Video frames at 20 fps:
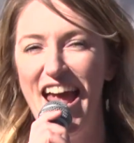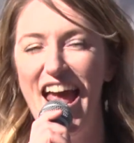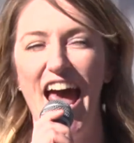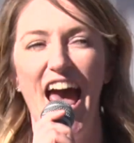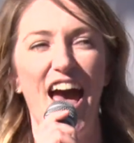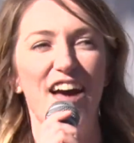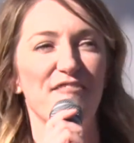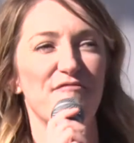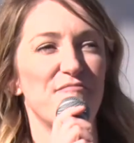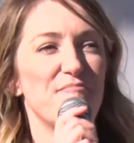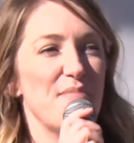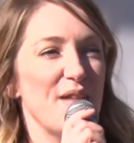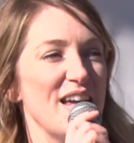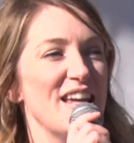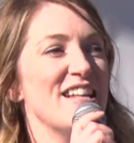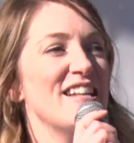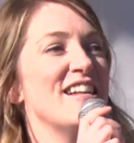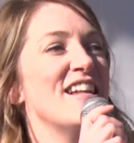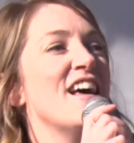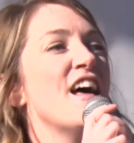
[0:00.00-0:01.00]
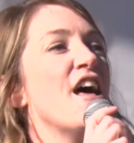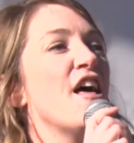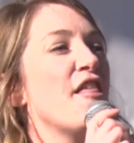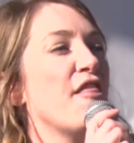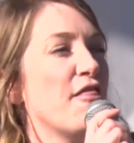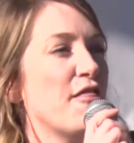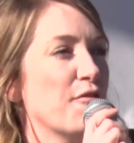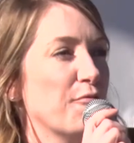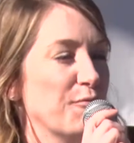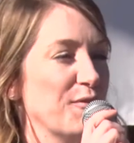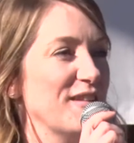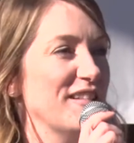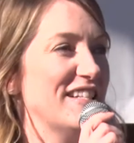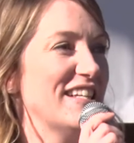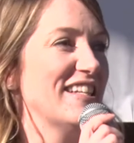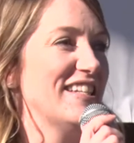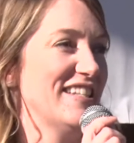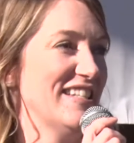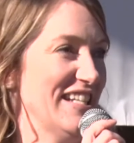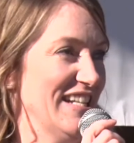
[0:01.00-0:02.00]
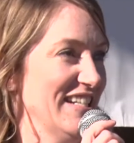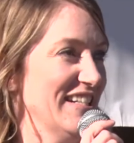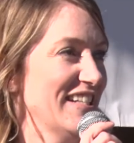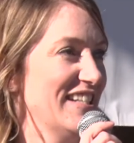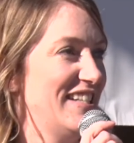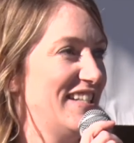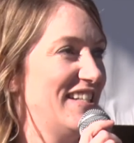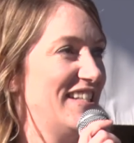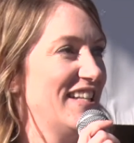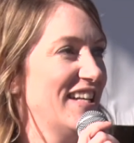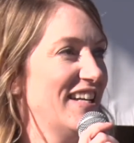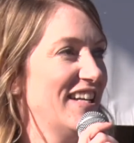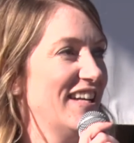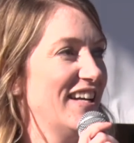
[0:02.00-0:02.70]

have been the resistance.